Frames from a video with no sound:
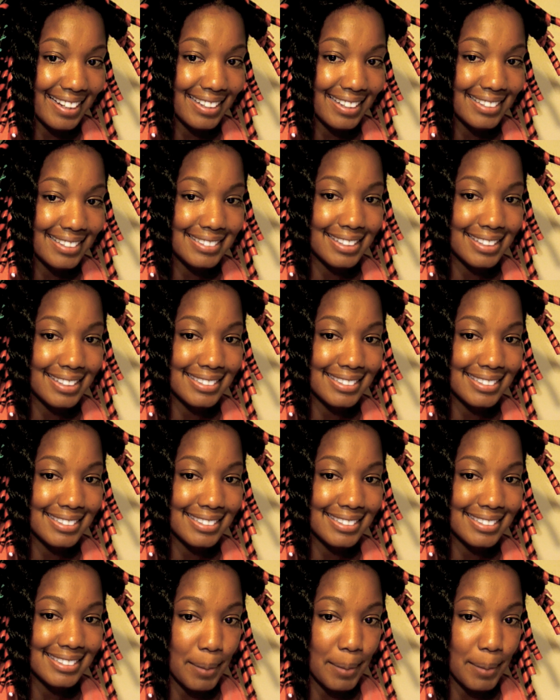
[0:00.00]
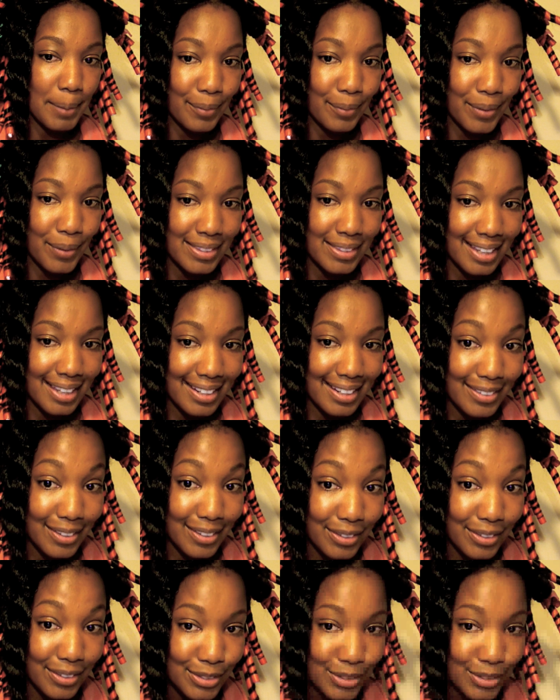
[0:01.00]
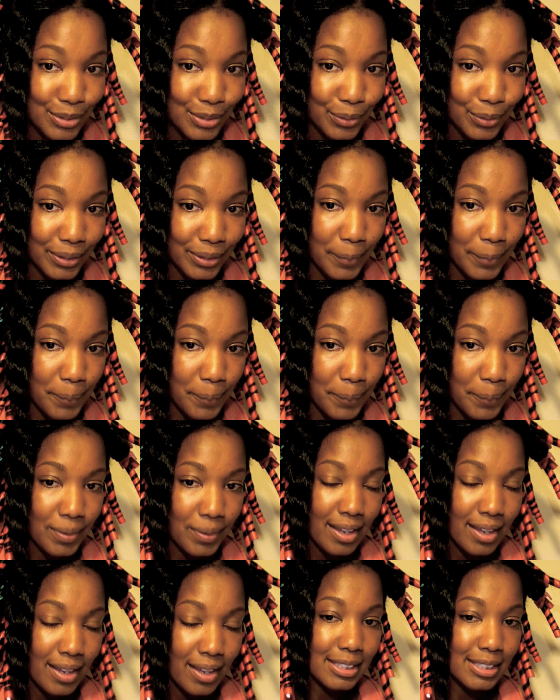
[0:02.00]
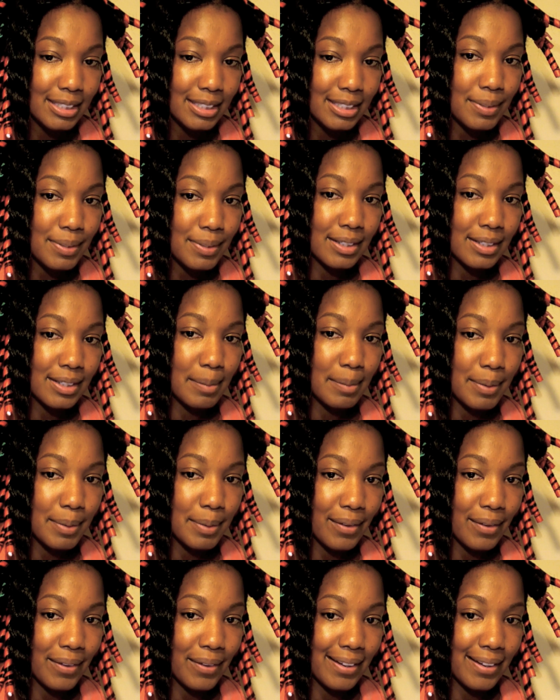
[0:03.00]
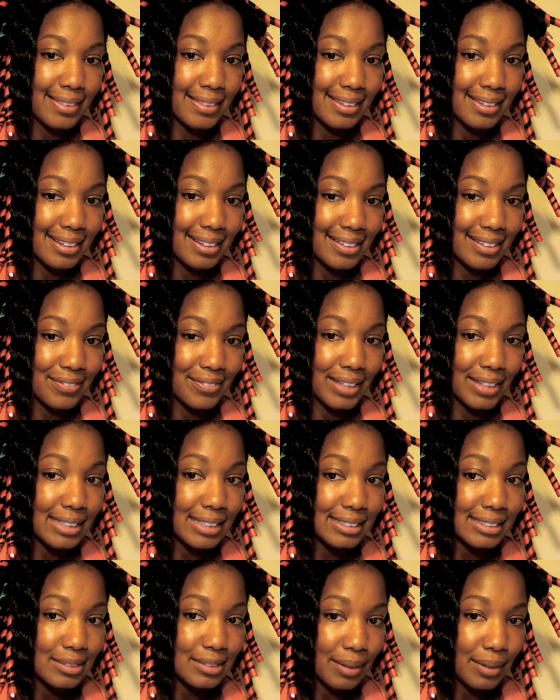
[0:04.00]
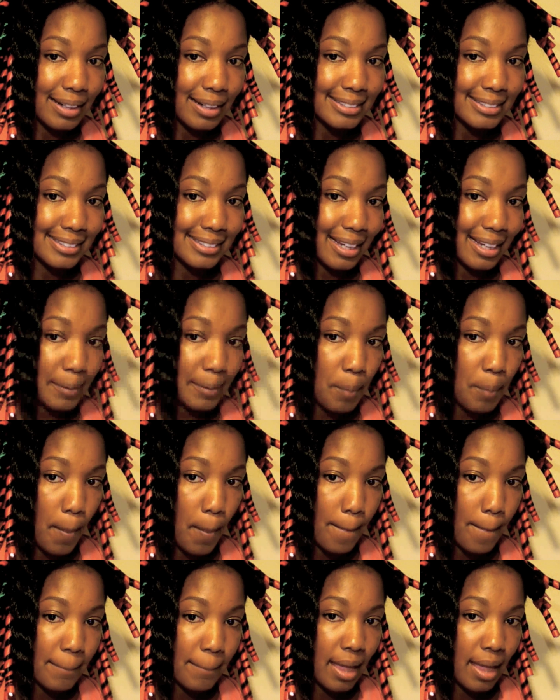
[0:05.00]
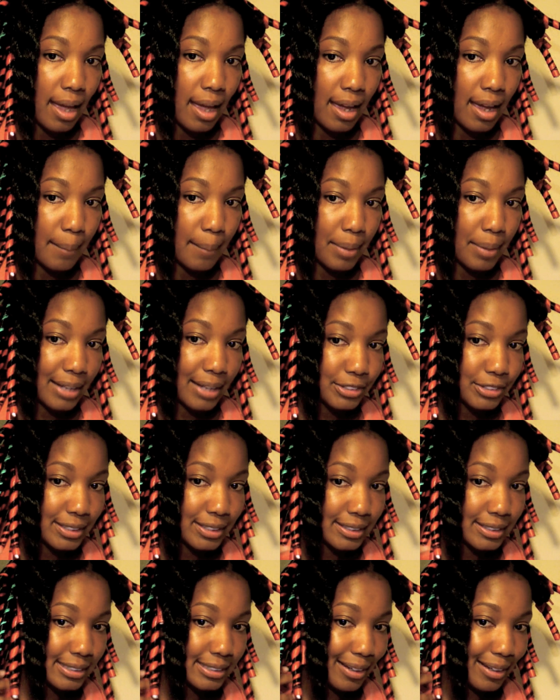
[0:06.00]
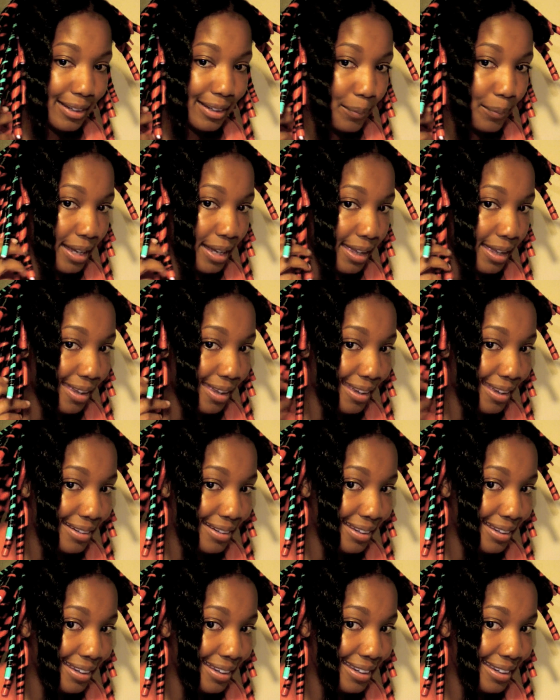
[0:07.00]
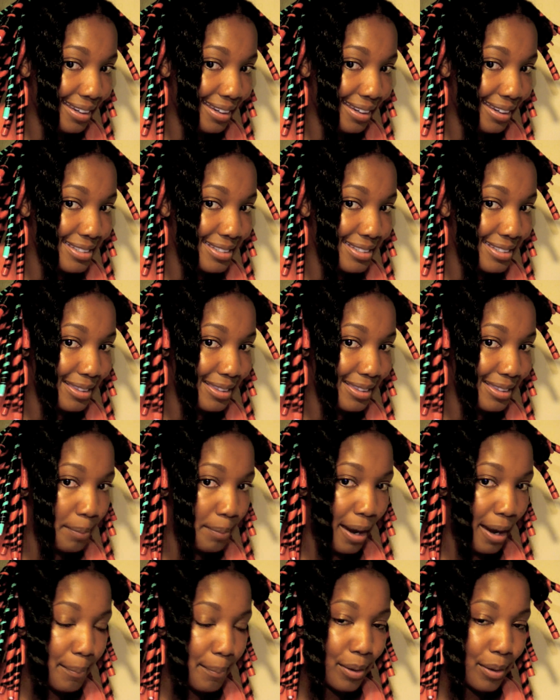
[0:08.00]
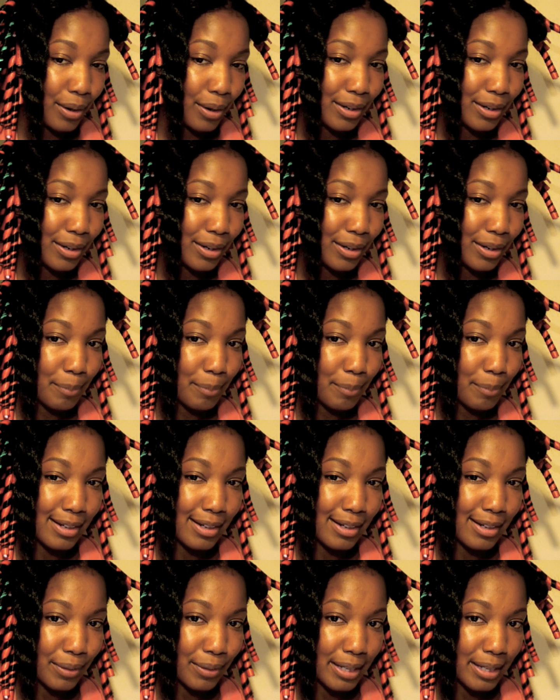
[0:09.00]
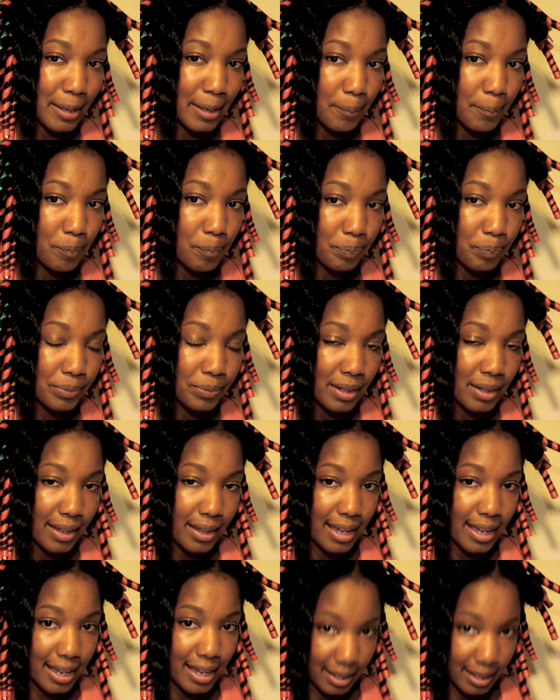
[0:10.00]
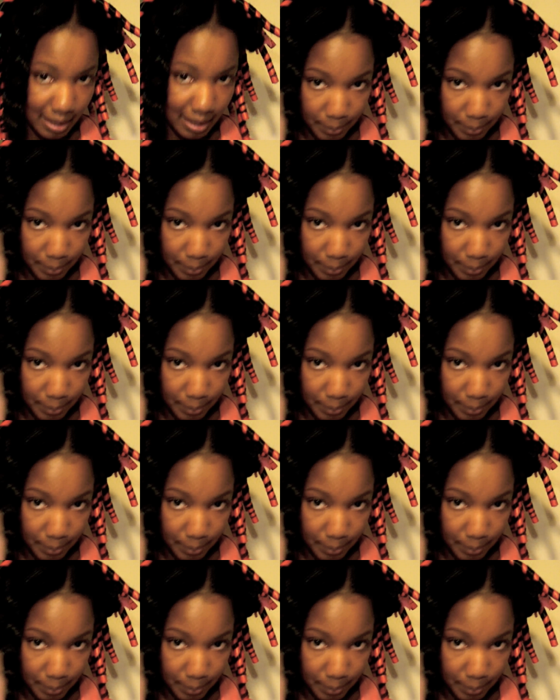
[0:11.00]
guys, it's Nick back with another tutorial. This one's going to be on the Flexi rod set. As you can see, I went ahead and did the back part of my hair already, and